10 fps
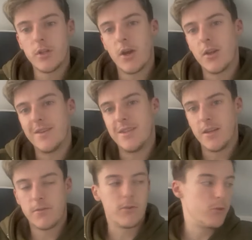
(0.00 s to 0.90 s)
down a
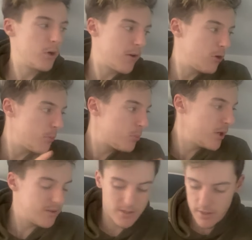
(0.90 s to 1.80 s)
different route. I've got
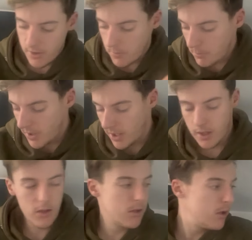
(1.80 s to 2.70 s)
printing at the
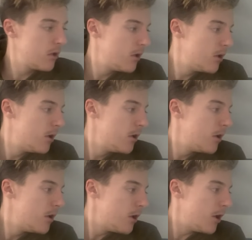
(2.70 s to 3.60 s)
minute
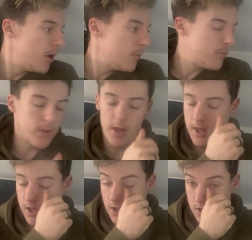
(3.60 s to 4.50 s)

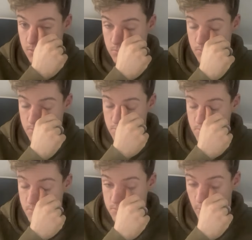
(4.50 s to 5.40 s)
a
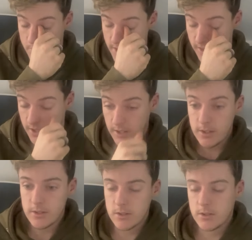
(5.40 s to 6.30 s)
propeller,
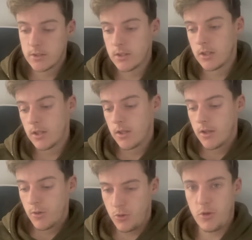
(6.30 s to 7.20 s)

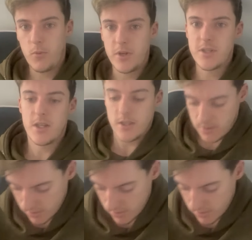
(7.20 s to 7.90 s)
which is